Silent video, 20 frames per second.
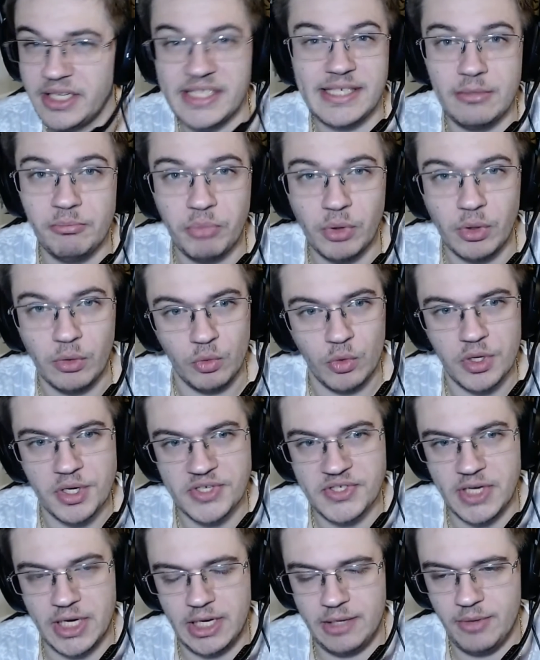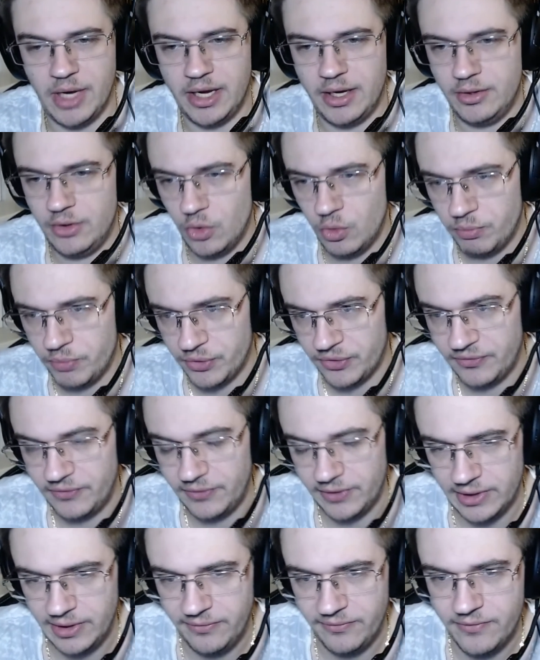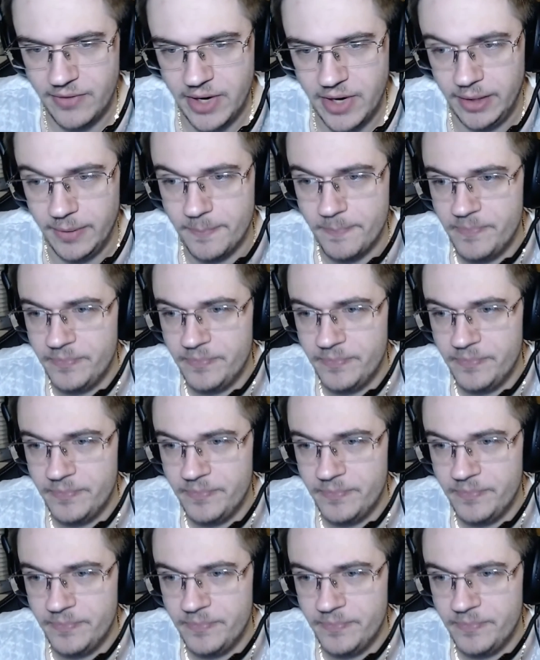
simple words I know perfectly fine.